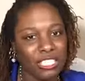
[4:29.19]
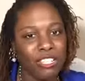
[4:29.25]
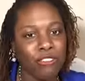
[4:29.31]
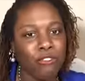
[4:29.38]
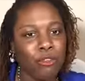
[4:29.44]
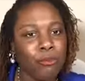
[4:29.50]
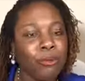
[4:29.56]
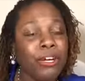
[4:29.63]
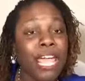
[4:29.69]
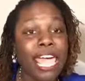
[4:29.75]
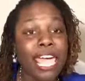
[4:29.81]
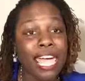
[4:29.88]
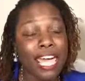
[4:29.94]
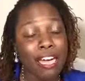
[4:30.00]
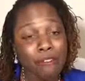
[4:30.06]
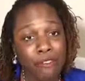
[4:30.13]
If you put
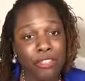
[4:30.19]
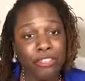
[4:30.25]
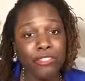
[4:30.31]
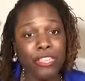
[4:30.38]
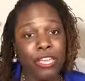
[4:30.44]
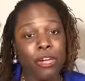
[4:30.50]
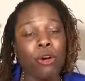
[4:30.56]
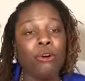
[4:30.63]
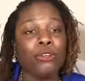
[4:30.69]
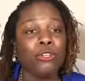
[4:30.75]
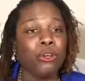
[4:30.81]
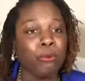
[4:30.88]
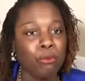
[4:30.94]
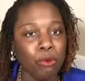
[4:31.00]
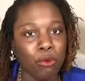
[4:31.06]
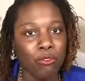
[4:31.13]
everything on your
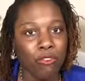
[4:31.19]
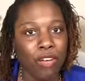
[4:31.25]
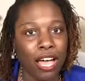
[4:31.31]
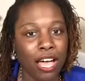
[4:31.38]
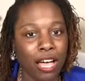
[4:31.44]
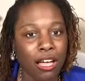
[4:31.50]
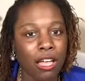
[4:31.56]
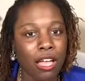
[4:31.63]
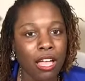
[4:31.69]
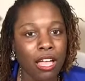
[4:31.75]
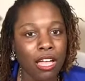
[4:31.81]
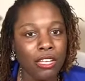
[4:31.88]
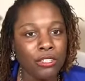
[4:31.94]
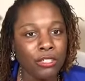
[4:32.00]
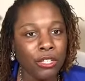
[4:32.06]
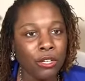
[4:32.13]
profile,
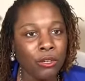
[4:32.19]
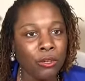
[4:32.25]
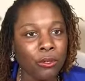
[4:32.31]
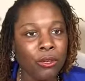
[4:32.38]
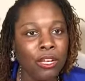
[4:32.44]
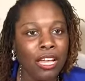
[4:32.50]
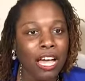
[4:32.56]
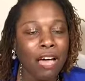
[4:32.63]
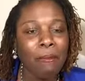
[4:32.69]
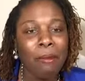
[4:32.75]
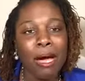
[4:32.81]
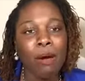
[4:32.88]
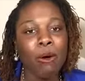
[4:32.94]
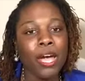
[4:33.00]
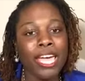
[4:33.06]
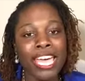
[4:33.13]
about
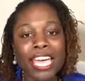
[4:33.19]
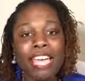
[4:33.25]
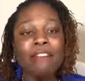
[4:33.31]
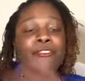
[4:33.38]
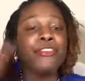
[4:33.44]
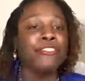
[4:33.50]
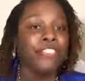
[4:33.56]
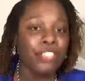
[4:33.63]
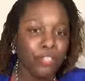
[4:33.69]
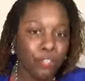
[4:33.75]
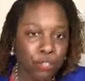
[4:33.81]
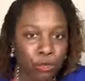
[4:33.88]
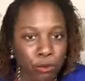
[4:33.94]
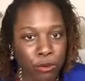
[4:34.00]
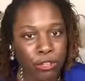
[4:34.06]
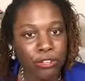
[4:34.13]
everything you
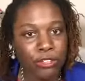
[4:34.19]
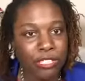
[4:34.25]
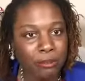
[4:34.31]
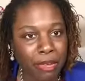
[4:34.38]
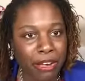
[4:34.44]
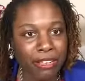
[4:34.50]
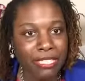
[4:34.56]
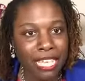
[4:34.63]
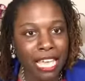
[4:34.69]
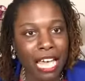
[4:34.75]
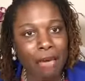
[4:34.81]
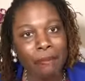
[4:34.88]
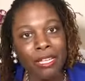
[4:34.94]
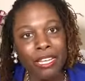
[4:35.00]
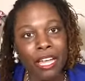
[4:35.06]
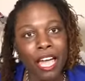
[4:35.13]
do in your spare
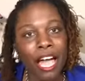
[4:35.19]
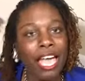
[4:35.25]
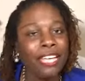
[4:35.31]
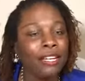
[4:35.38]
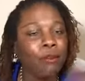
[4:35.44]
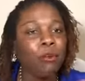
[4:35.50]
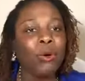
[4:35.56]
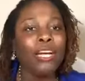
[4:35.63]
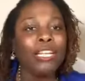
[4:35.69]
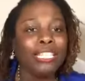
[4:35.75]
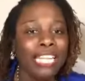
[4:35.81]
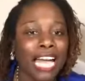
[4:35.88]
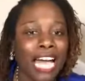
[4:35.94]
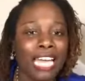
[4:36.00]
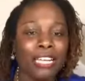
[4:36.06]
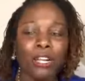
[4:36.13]
time and
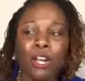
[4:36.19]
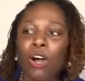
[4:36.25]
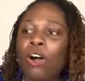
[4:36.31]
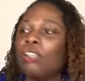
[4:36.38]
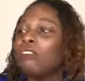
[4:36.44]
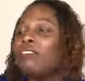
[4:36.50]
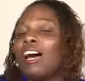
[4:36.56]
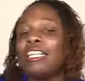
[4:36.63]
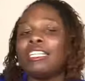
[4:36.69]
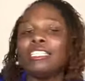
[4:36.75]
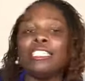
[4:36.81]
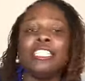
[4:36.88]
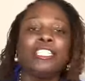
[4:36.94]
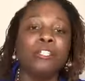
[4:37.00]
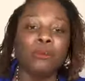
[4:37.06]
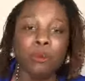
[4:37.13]
whatnot and all the
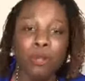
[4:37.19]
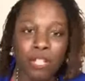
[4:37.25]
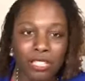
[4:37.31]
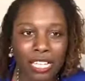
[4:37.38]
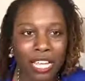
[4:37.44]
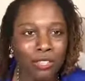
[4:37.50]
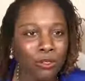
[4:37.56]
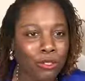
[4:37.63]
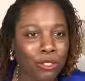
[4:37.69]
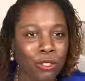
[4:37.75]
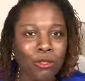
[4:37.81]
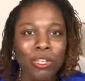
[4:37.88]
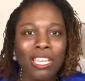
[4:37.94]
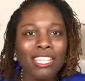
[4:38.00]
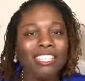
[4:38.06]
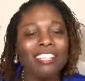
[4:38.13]
volunteer work that you do,
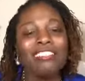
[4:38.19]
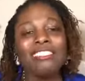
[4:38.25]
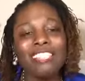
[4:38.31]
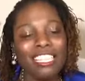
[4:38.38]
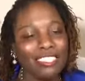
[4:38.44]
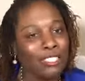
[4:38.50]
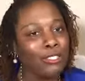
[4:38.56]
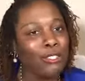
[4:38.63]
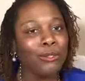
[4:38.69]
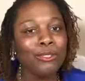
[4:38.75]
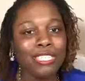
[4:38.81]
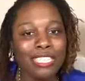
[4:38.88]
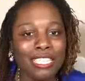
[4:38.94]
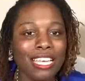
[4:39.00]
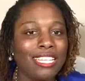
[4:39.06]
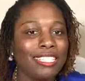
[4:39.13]
there's nothing to
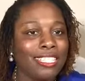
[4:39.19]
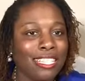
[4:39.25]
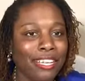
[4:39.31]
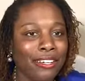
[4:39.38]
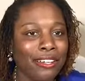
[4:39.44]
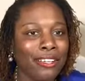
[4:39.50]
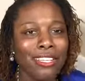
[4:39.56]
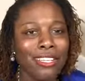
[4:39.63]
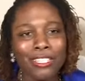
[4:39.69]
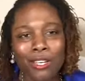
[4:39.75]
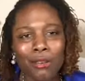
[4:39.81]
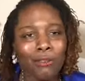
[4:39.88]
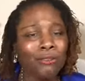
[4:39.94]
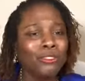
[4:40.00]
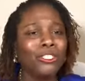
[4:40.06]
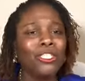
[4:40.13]
discuss later.
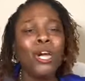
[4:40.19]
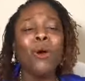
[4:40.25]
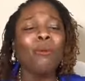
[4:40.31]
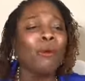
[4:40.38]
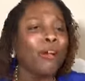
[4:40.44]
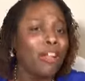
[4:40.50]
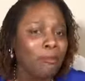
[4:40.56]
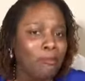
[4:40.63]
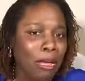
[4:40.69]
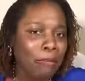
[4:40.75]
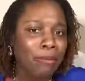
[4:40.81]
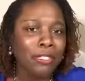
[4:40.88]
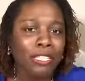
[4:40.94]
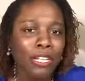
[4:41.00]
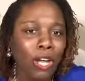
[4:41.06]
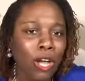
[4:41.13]
So don't worry about
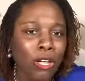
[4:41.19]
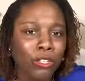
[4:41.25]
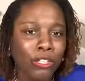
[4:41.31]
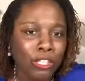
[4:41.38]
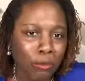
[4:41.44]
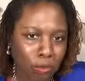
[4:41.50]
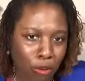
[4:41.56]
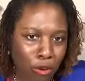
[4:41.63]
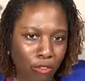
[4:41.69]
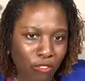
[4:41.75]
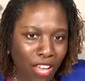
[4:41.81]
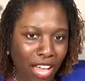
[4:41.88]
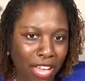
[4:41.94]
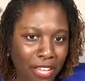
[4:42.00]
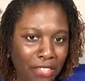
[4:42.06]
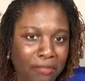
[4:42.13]
putting it all on your
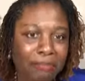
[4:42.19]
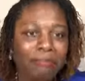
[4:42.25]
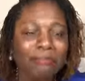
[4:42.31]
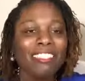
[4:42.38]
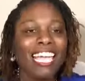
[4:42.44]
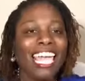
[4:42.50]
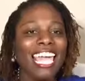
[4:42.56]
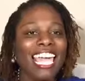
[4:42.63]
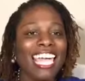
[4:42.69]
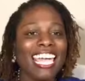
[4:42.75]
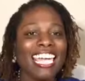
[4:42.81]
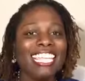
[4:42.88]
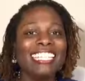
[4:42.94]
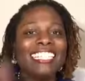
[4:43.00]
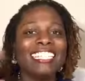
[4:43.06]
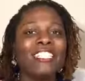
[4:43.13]
profile,
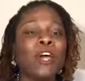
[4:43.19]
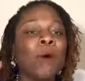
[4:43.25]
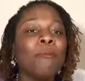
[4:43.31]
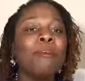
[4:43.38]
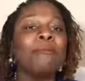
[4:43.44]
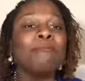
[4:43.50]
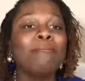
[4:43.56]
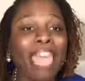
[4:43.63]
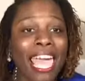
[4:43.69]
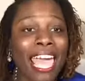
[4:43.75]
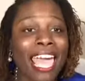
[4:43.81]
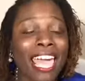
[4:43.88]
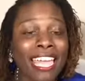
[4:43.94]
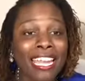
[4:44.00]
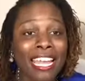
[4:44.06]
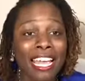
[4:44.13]
and don't be
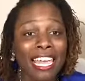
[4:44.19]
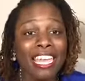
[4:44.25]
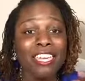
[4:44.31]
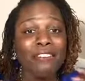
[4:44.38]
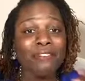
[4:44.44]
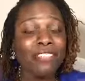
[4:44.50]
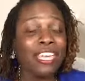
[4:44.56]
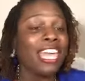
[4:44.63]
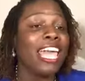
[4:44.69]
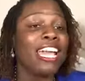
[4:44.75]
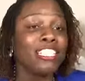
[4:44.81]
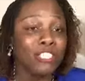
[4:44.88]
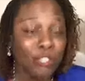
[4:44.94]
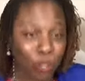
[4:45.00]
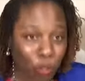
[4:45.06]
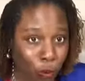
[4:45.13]
mad if they
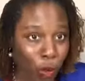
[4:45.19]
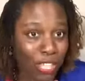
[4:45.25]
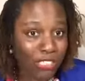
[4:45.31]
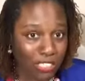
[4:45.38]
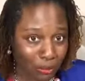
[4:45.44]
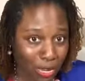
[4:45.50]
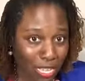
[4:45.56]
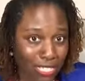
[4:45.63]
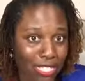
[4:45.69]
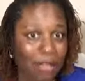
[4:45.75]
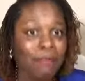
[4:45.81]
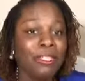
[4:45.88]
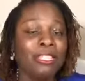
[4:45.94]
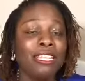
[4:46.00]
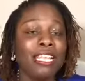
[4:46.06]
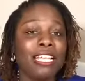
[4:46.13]
ask you a question about
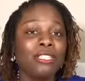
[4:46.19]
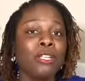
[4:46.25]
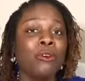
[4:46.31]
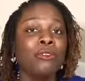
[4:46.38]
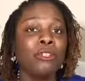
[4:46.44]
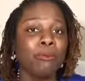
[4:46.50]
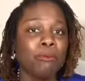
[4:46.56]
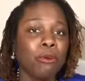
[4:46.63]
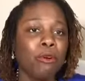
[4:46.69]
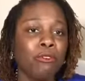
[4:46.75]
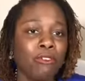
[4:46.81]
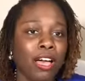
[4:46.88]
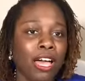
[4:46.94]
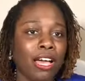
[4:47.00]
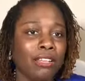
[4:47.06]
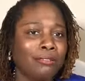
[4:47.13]
something that's on your
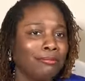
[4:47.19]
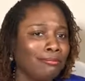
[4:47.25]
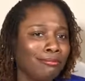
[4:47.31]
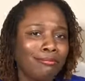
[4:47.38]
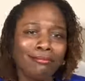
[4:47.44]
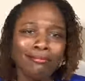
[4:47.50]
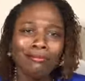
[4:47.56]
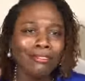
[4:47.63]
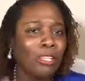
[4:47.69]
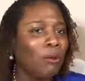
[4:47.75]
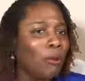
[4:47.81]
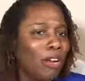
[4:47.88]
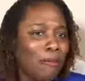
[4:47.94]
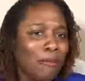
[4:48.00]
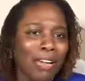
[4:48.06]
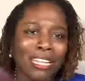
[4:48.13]
profile. Don't
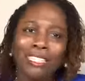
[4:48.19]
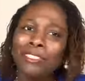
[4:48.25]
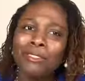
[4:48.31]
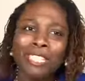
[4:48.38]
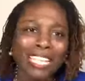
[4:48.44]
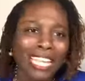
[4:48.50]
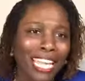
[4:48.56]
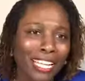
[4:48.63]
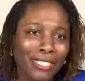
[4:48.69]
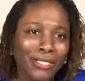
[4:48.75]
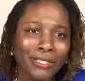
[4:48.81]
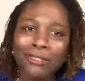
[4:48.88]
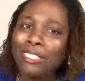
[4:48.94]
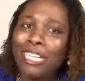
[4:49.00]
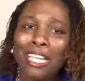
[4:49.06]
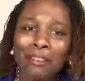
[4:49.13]
worry about it. Don't get an
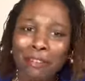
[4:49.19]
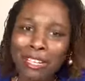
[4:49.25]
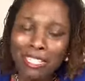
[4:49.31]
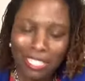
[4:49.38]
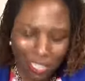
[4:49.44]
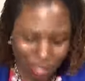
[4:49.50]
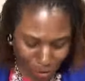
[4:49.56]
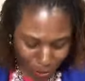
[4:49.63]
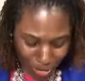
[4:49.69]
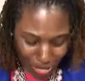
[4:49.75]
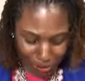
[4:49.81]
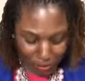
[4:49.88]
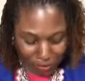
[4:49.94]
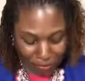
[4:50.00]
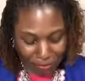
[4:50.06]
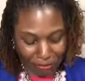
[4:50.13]
attitude. They ain't reading it no way.
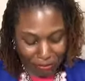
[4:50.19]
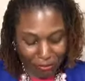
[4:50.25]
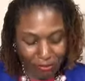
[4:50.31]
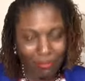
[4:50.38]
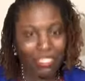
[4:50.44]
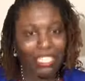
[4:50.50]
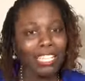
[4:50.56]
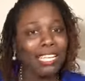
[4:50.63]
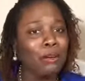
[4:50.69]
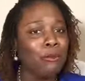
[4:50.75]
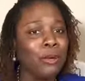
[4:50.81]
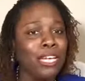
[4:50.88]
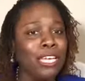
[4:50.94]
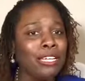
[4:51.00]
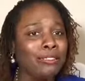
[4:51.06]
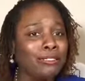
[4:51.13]

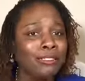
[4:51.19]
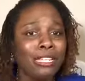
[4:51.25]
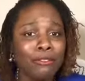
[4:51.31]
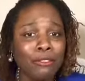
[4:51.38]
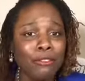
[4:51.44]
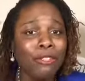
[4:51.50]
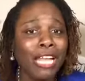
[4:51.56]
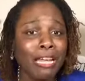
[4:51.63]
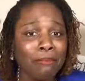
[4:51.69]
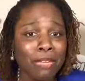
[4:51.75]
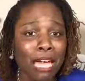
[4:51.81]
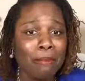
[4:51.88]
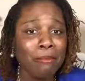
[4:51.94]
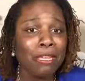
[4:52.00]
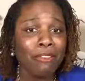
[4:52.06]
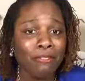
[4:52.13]
If you like me,
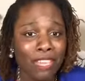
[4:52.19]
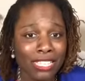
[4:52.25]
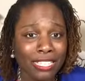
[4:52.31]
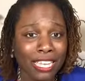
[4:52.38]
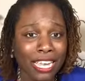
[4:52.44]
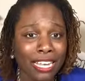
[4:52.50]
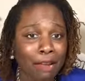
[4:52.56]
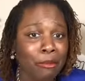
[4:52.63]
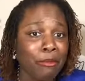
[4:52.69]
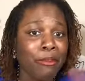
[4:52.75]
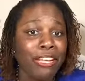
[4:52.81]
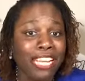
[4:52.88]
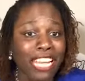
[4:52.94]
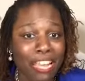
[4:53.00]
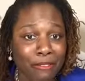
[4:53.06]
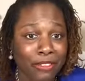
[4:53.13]
I be investigating. I be reading
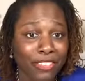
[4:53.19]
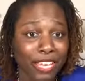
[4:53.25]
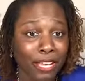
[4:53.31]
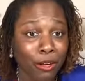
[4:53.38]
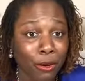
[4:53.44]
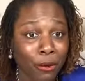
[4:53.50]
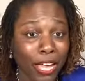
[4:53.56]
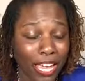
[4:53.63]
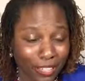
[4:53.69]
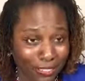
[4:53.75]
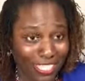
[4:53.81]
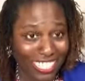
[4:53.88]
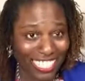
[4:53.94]
everything, okay?